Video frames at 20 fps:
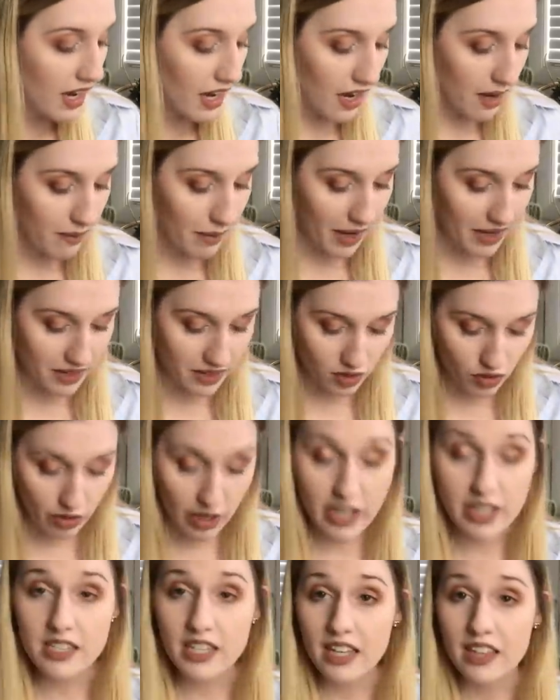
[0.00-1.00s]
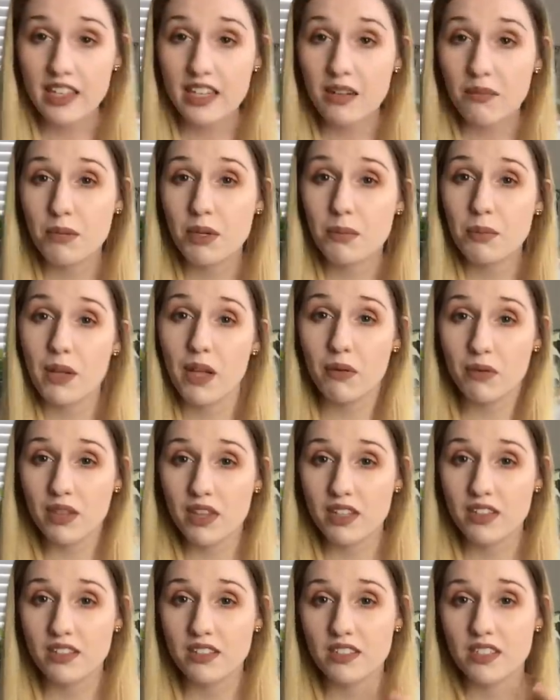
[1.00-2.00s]
The dress, I think I'm gonna play
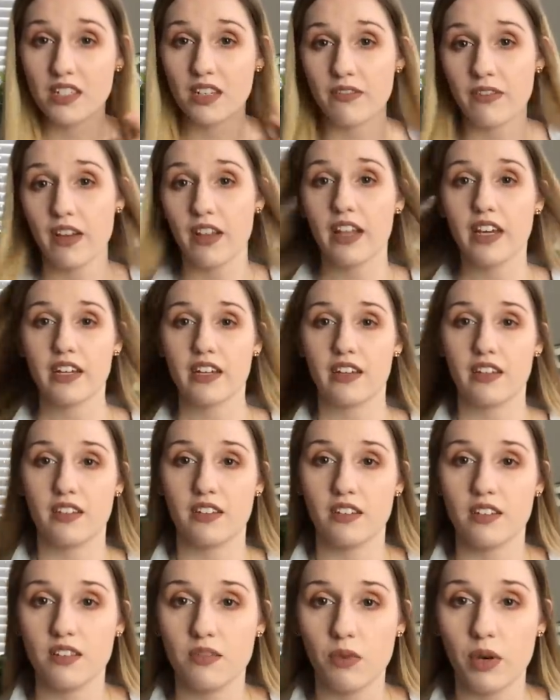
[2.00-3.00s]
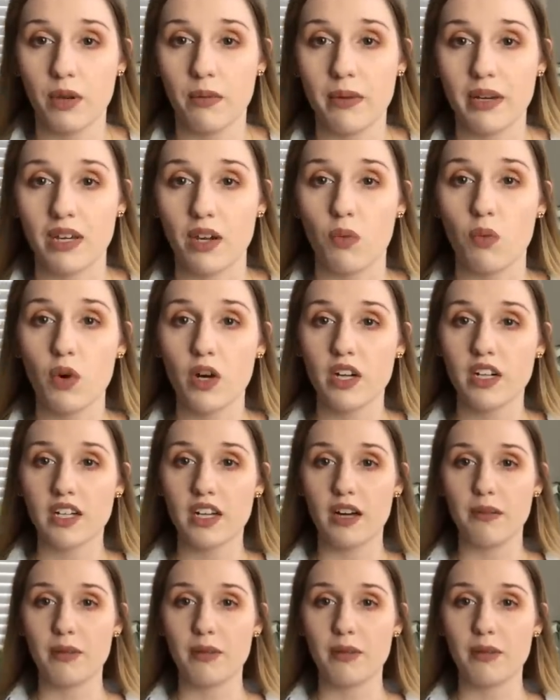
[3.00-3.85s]
with and see if I like want to make it work.